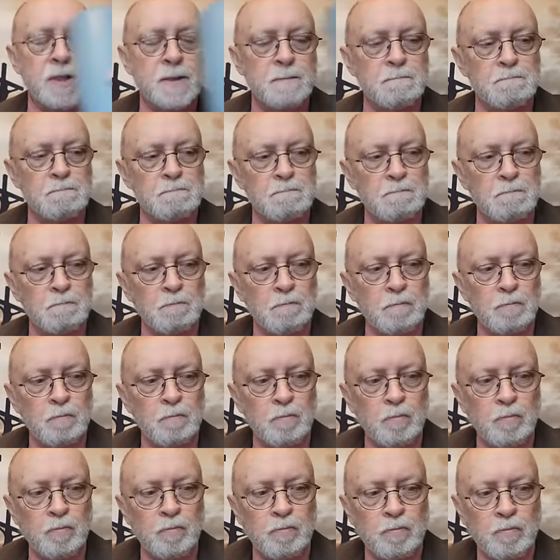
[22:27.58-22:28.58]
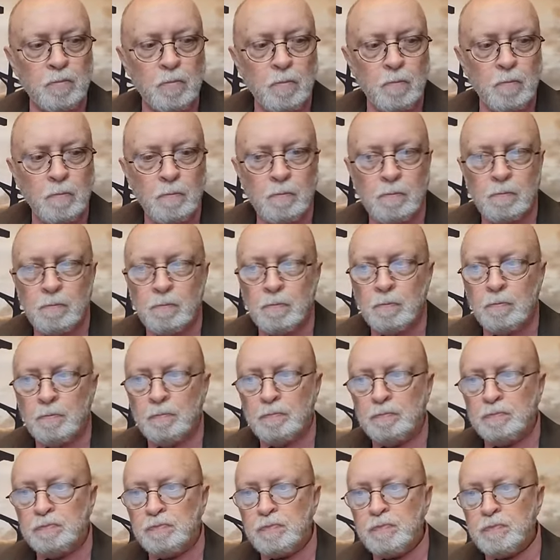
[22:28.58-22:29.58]

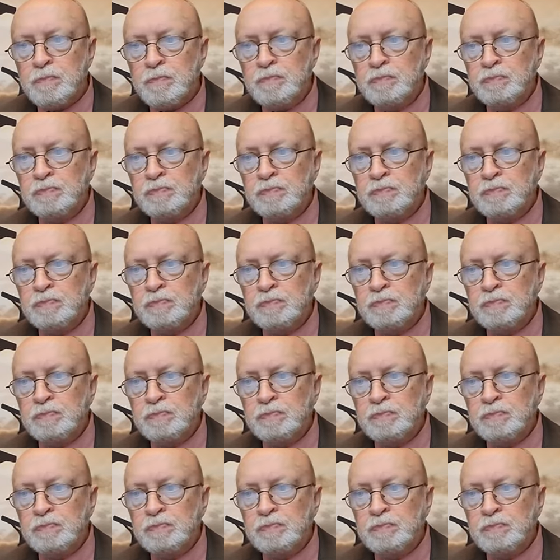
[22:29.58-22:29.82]
(silence)